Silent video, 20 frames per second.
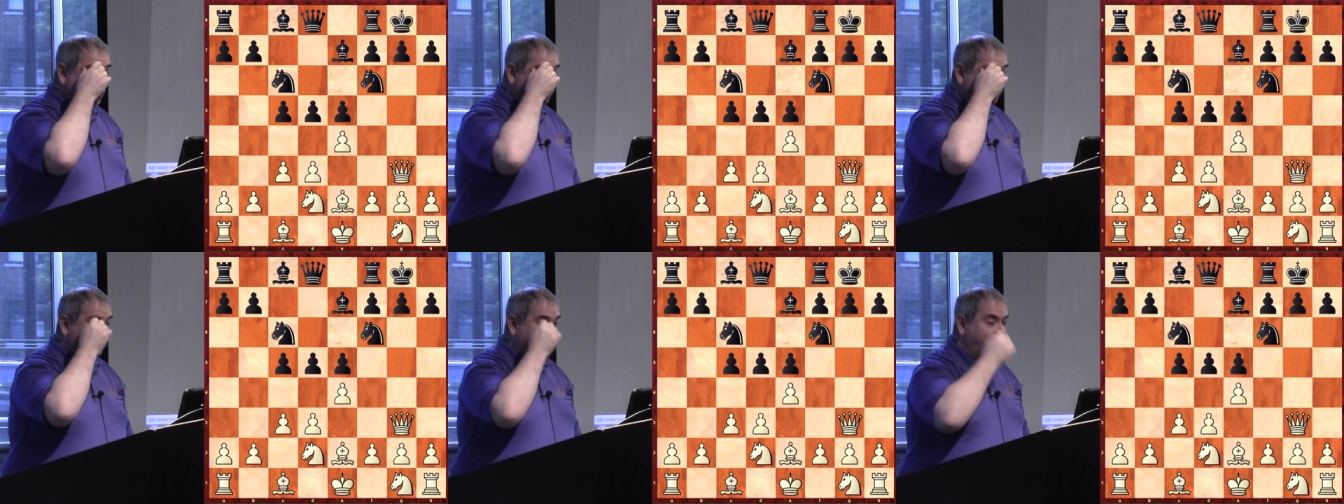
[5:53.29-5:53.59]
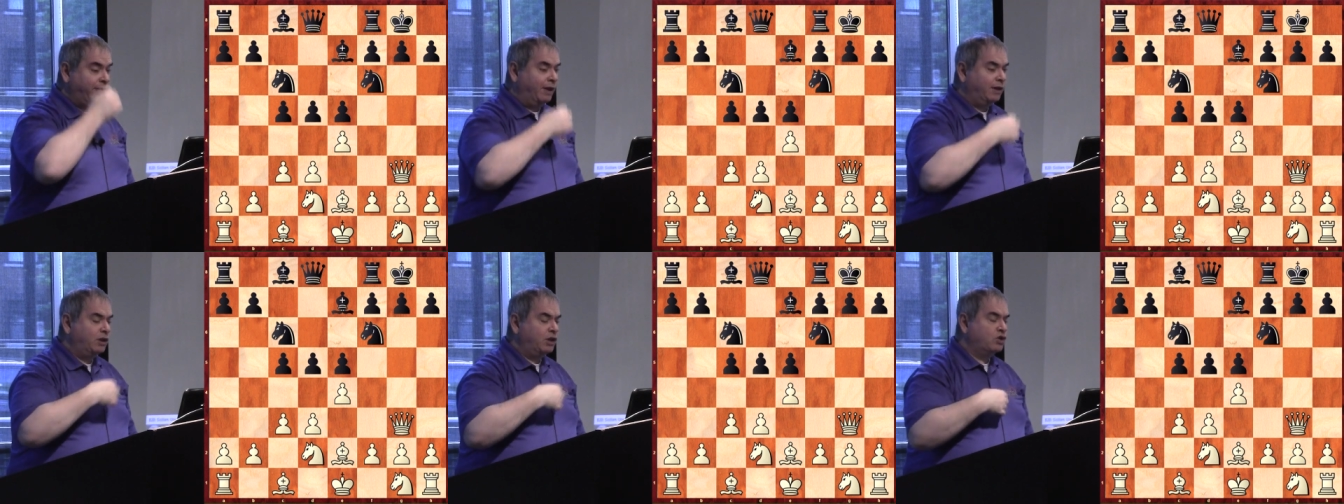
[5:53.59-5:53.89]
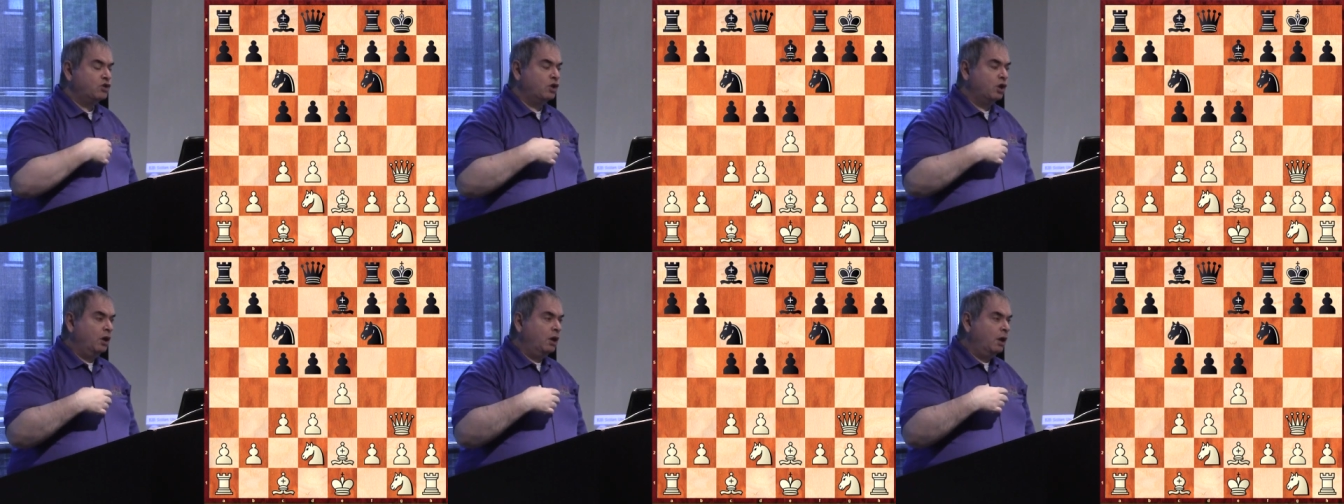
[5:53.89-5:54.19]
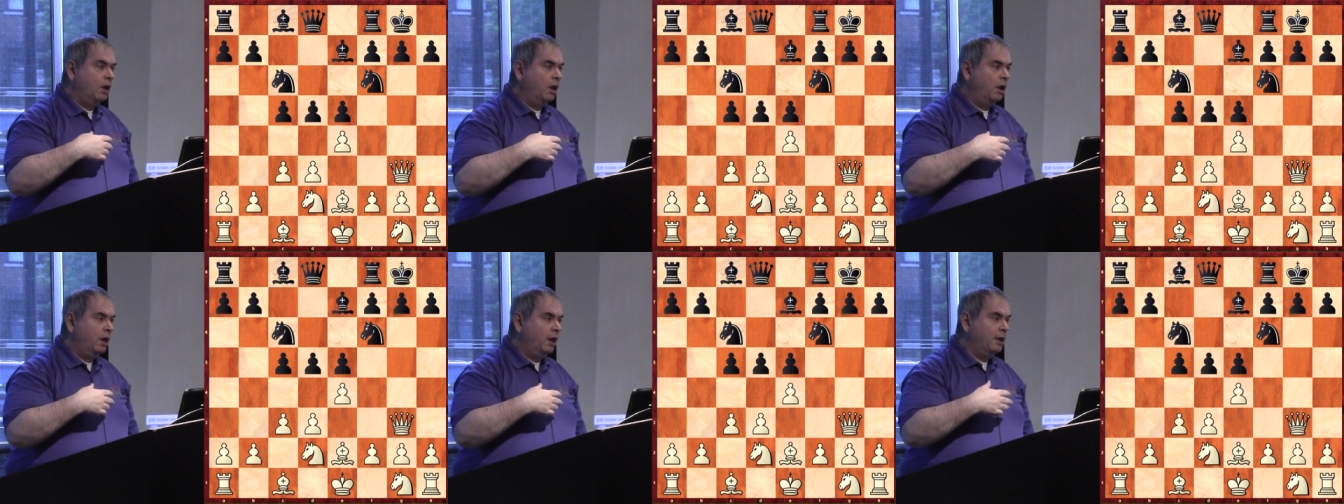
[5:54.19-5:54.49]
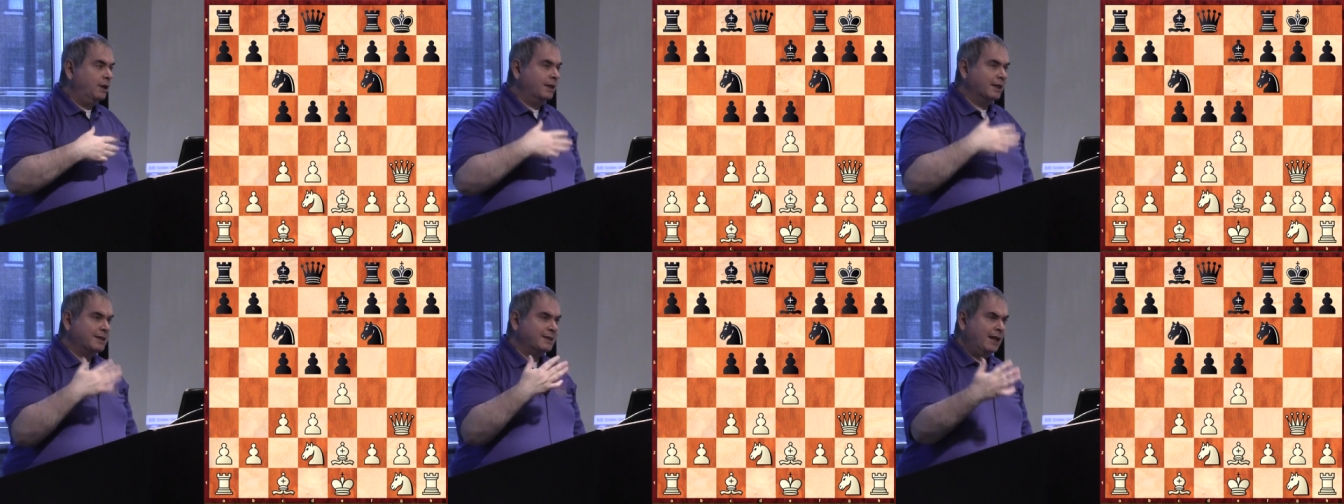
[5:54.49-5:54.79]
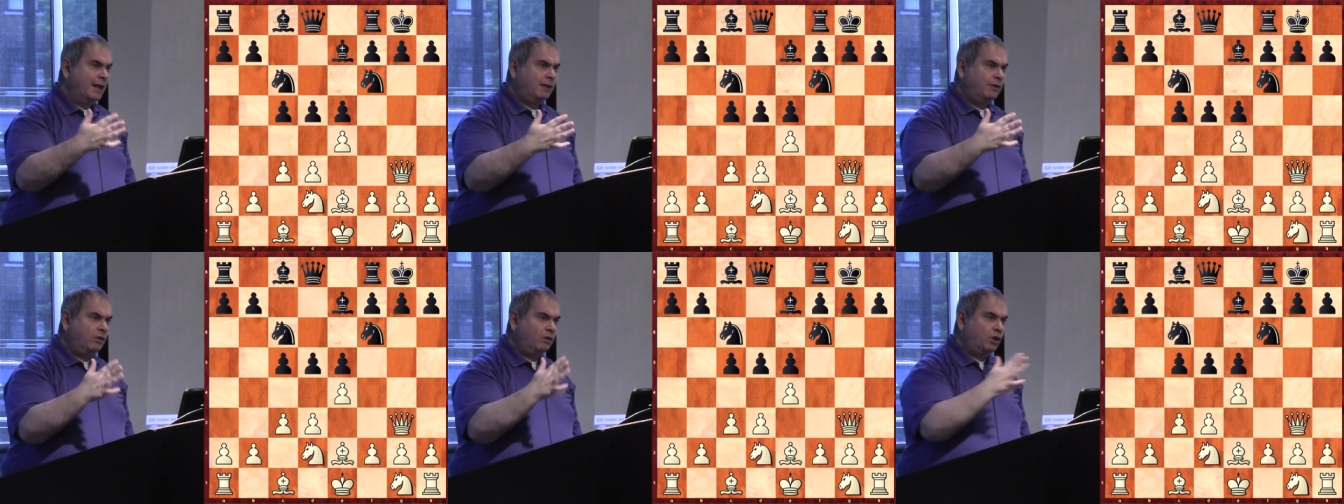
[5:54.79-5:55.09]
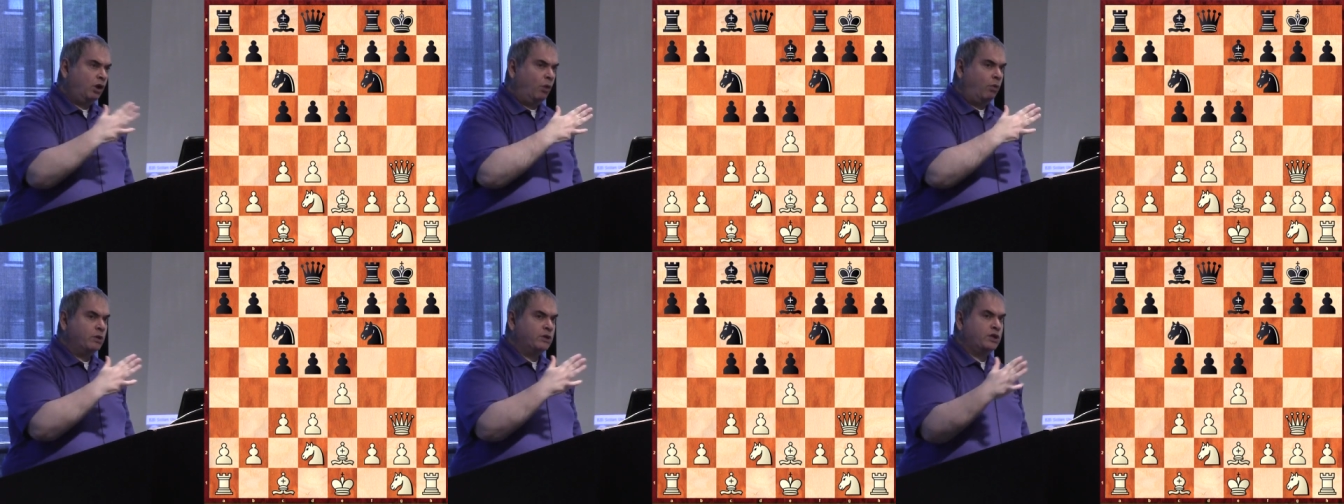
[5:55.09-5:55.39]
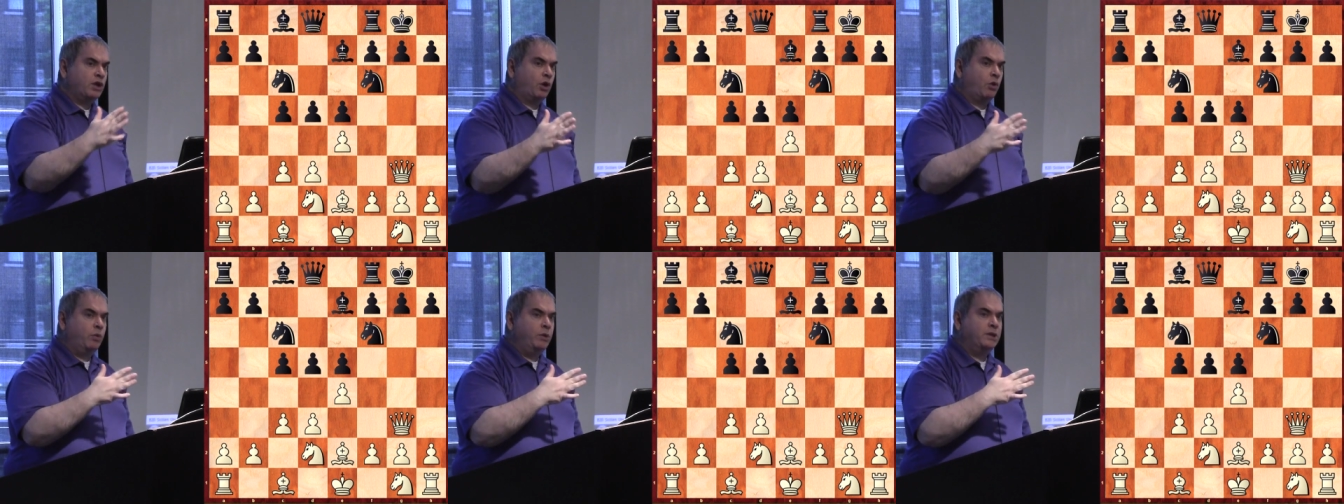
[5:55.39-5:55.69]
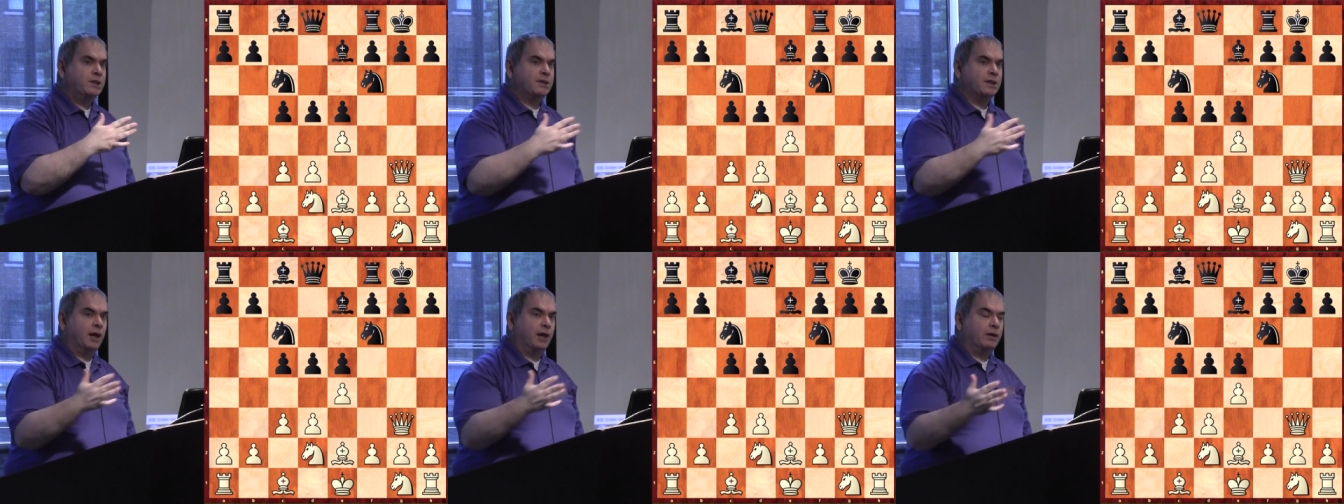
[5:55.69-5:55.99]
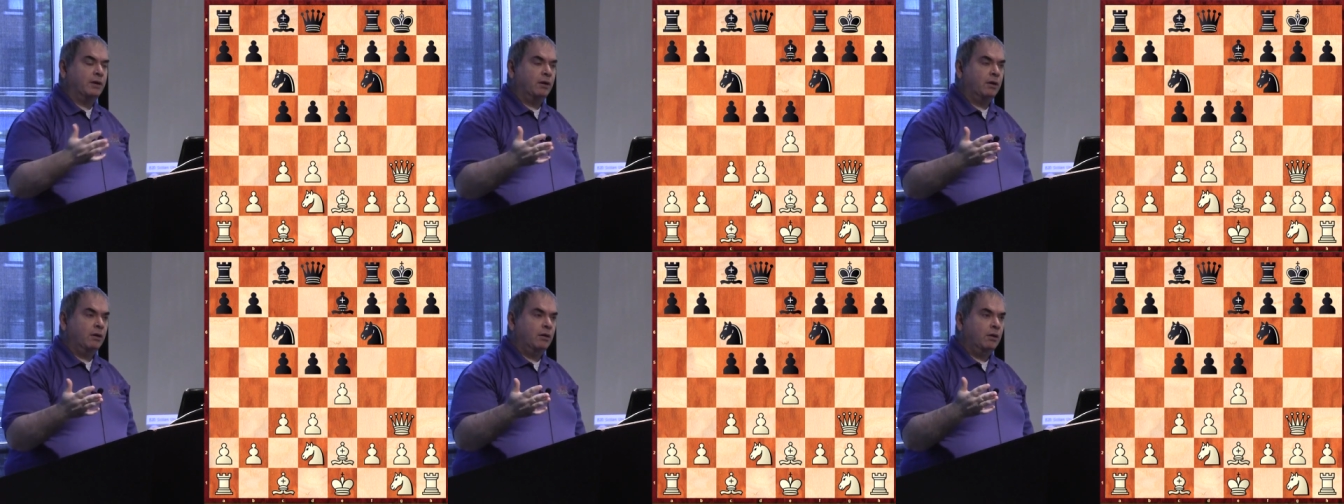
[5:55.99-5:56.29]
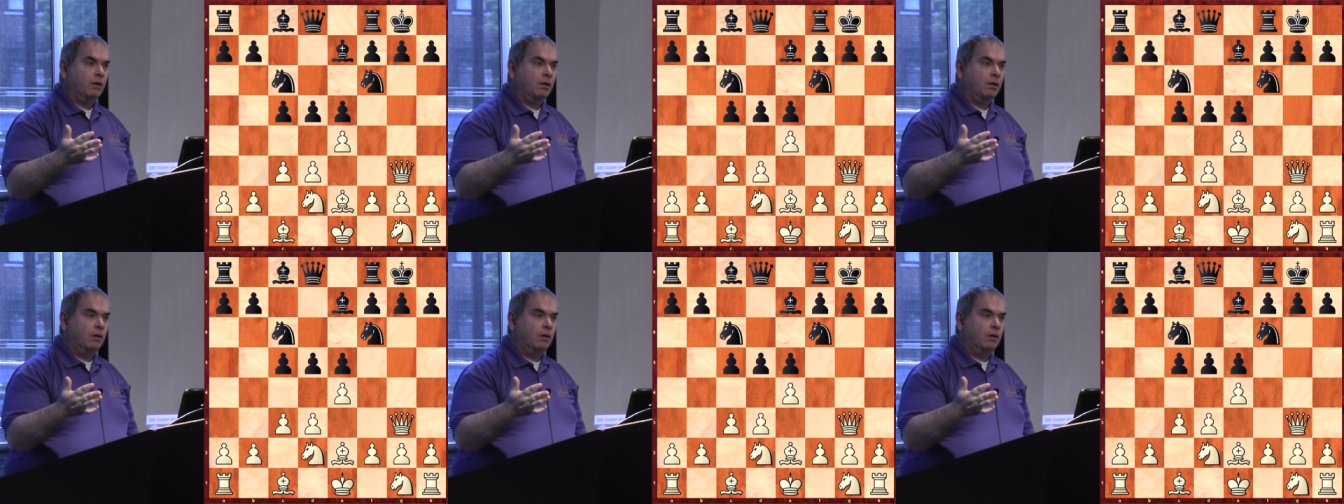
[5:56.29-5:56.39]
I have an advantage in the center towards the queen side.